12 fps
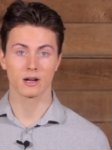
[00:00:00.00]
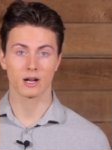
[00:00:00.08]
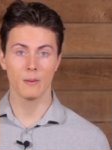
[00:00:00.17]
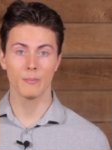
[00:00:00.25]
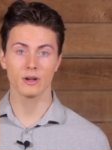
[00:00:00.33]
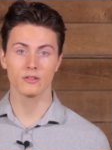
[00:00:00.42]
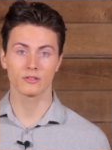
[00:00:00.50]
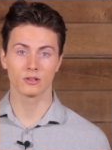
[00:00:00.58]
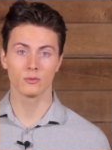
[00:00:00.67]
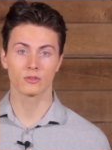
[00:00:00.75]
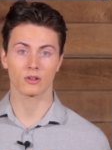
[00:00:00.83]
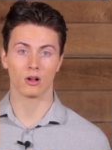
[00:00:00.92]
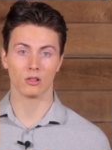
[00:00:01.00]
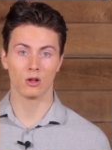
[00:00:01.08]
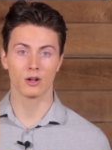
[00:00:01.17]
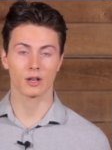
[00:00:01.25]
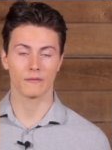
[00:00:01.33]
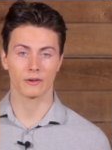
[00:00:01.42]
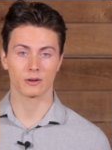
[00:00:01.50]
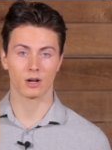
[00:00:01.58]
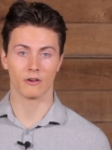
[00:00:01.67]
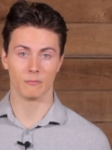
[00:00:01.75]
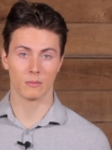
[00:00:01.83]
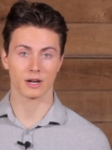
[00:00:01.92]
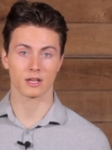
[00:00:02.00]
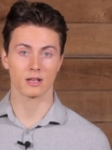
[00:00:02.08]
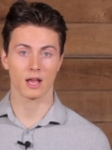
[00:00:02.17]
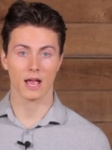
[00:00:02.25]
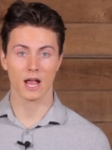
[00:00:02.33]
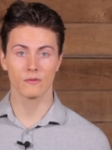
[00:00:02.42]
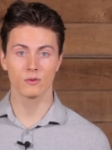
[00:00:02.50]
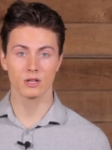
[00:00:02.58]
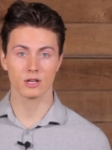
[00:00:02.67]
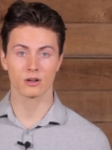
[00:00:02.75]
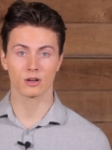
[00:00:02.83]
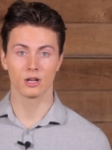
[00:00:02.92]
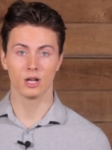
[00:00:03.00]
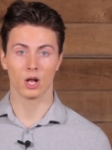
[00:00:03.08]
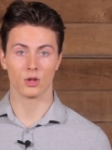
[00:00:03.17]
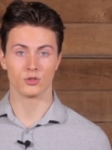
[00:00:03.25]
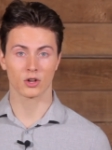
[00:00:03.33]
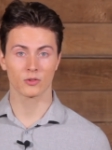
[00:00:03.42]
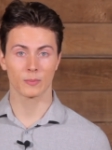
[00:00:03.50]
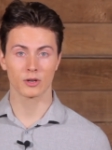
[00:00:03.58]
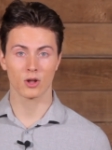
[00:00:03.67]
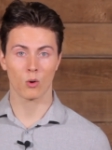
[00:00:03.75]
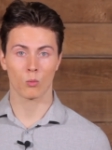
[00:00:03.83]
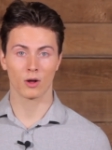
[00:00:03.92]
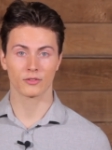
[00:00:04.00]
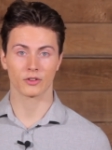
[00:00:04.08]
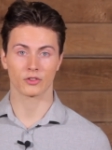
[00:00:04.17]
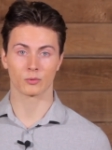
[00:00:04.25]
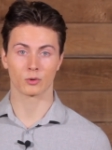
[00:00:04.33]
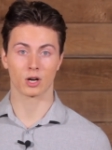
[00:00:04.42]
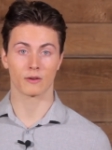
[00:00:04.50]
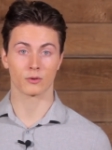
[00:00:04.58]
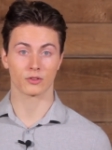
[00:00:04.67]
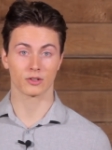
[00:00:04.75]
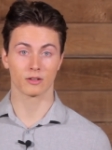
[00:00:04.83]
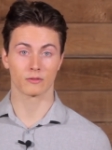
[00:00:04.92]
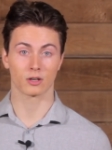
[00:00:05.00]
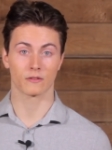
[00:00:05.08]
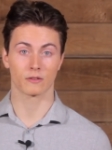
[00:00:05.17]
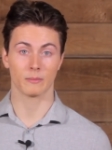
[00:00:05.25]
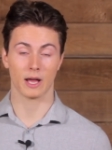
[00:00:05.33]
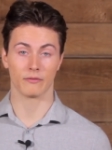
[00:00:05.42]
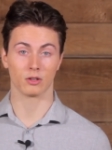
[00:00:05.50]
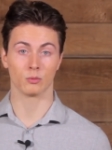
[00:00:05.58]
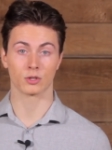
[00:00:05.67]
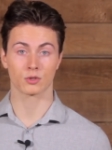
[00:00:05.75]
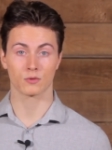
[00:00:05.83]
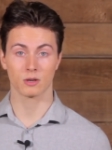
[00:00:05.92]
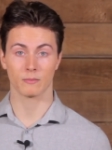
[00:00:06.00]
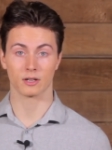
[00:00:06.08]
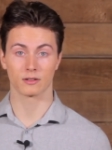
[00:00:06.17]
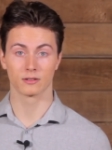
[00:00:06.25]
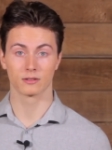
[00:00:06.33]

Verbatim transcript: companies lose a lot of money every year just by not wanting to recover silver from effluent treatment.